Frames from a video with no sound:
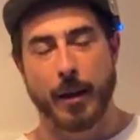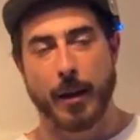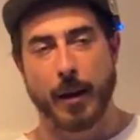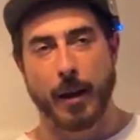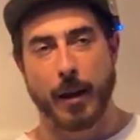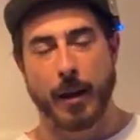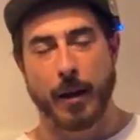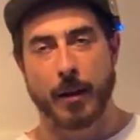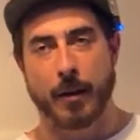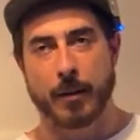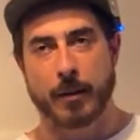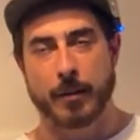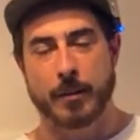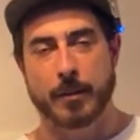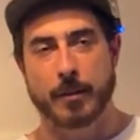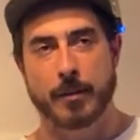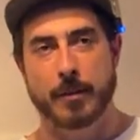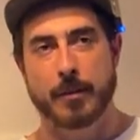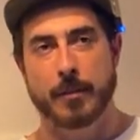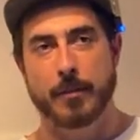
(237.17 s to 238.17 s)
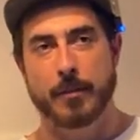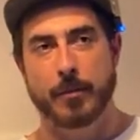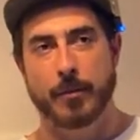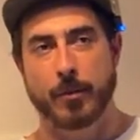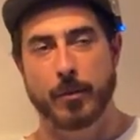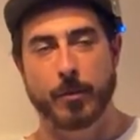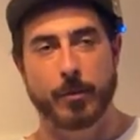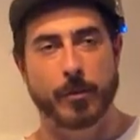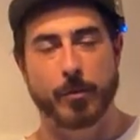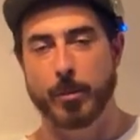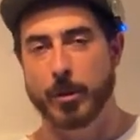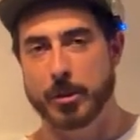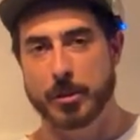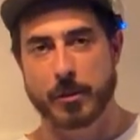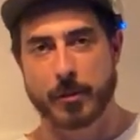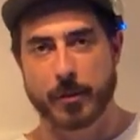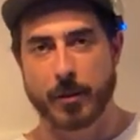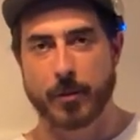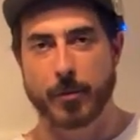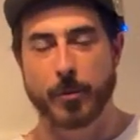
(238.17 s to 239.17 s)
and there was a bunch of
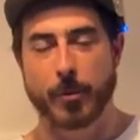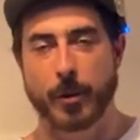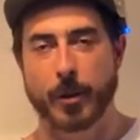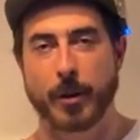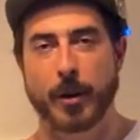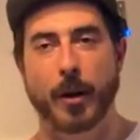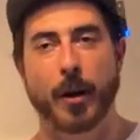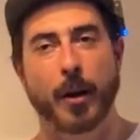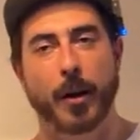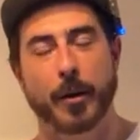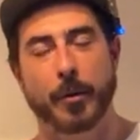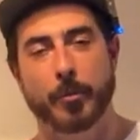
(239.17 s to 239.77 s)
stuff going on.